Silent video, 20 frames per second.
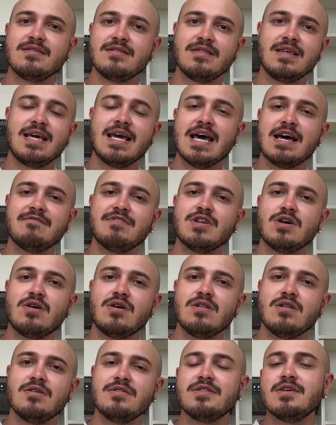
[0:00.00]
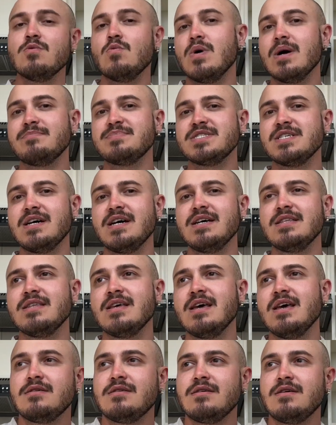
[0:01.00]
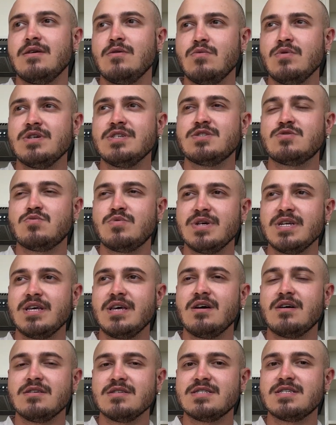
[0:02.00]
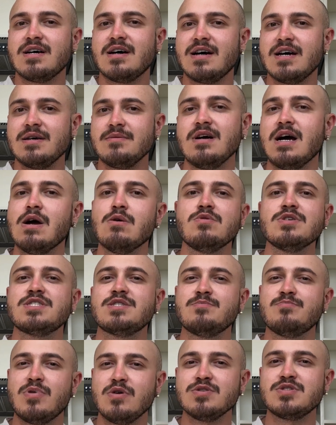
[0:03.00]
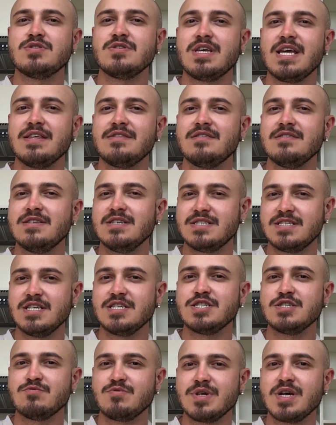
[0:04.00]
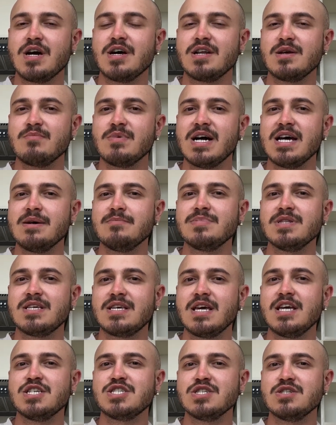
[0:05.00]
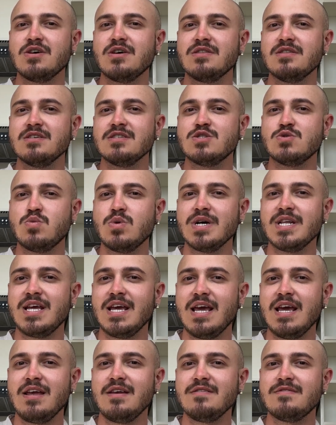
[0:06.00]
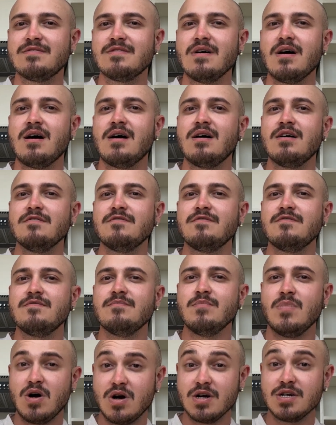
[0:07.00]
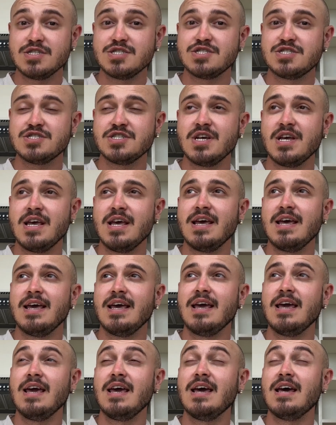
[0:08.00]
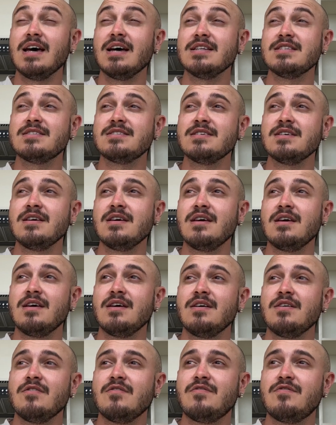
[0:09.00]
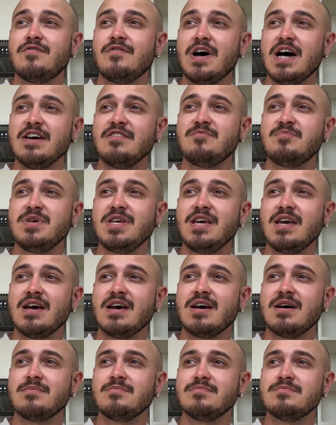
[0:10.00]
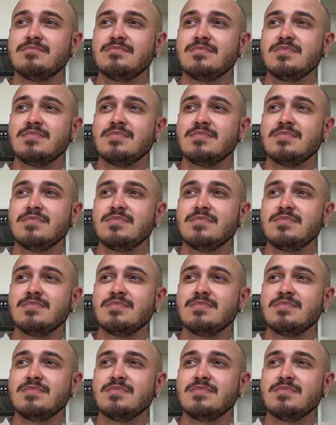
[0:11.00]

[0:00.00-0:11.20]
They have it all on their website. It was really on time. I was supposed to get the decision regarding my application on the 28th of March at 5 p.m.